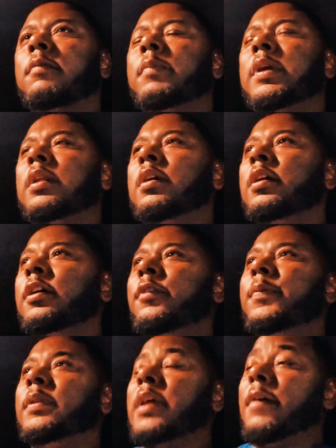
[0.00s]
being a
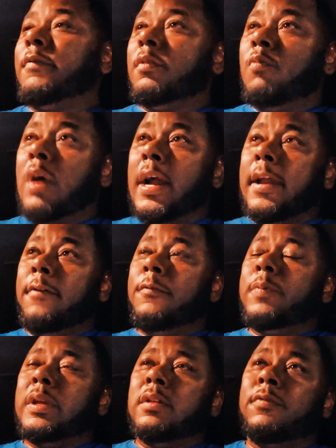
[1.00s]
husband, having a
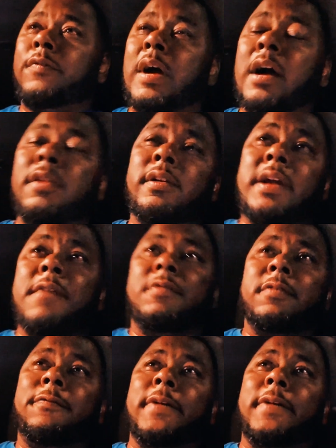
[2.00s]
wife, being a father, having a